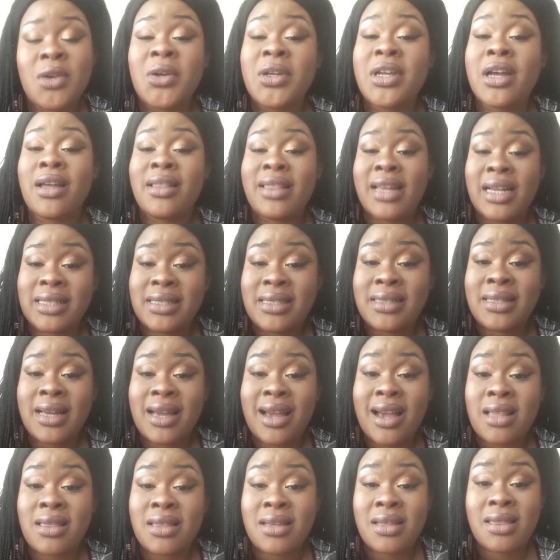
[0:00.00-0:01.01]
Oh, yeah, that's the
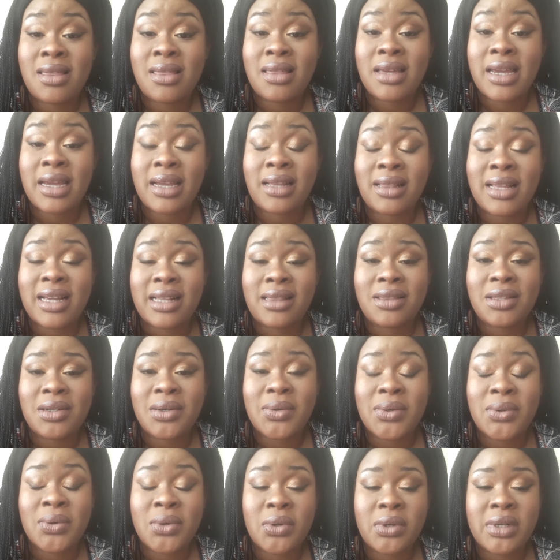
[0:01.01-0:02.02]
other thing that the
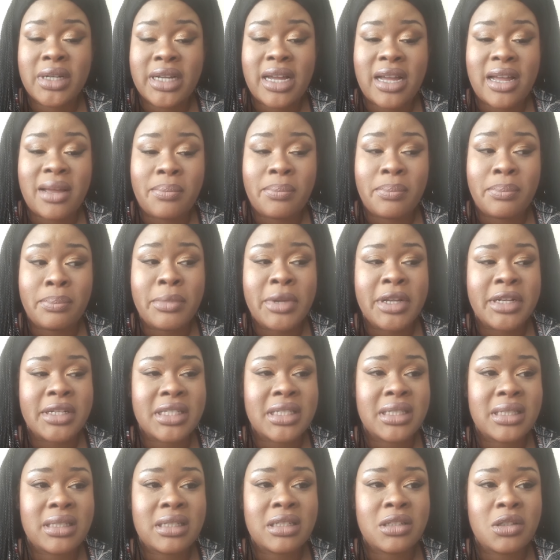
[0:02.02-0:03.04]
Lord um,
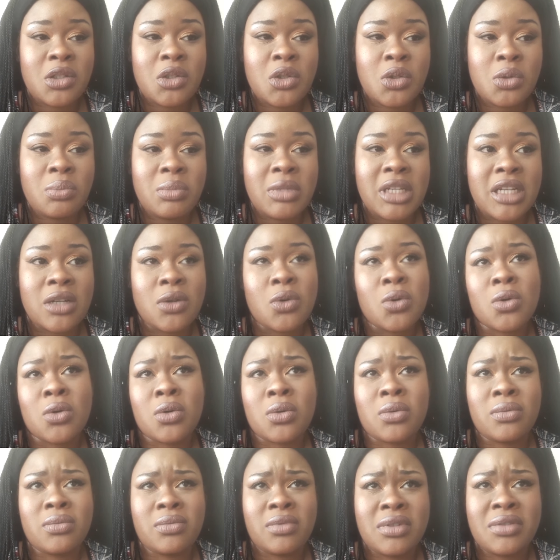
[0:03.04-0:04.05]
ministered to me
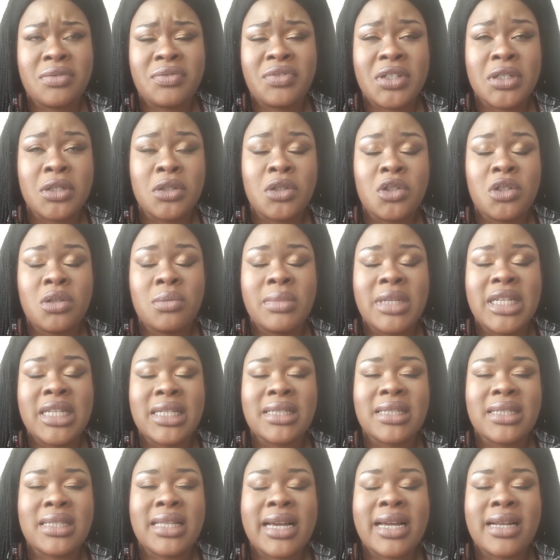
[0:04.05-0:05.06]
or revealed to me
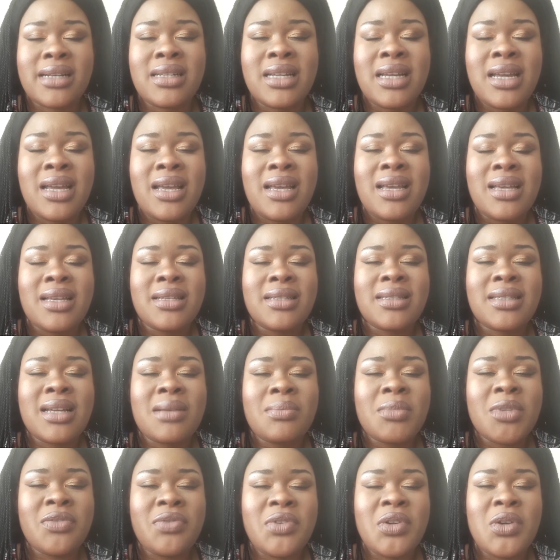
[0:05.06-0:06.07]
is that
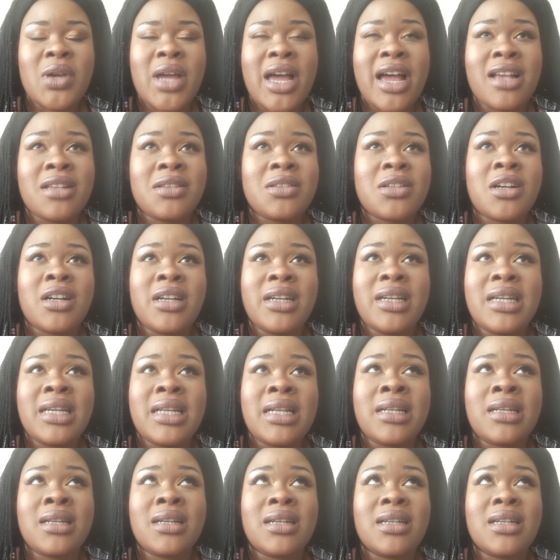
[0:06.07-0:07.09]
some of you guys are
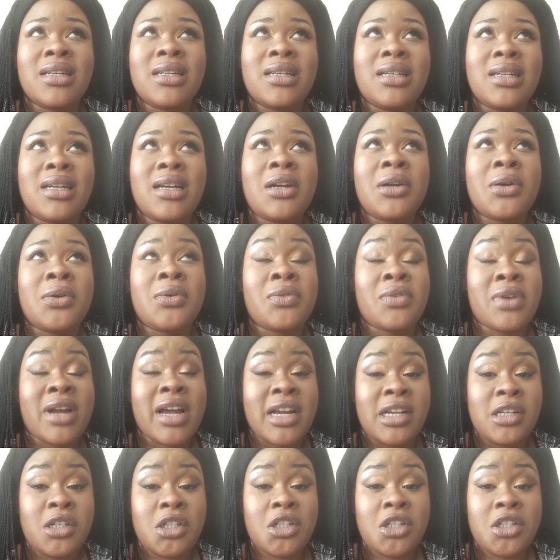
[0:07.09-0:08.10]
in a
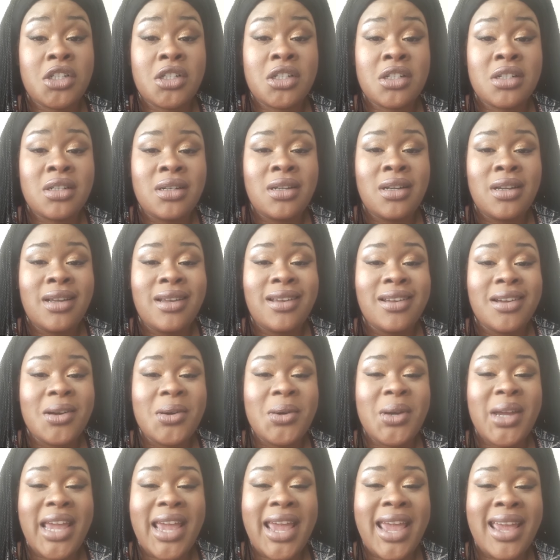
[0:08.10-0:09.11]
rush
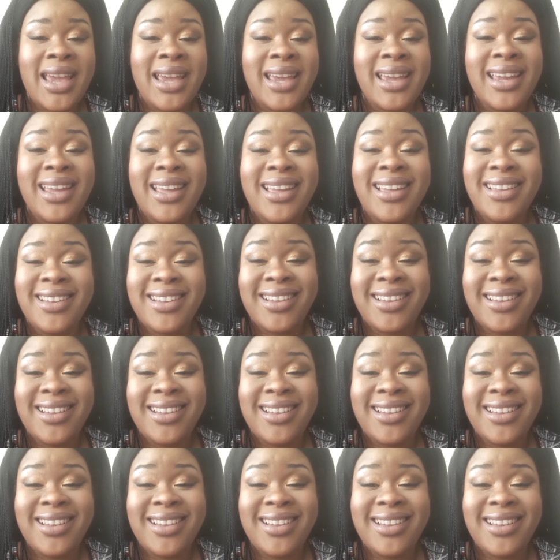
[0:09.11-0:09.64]
okay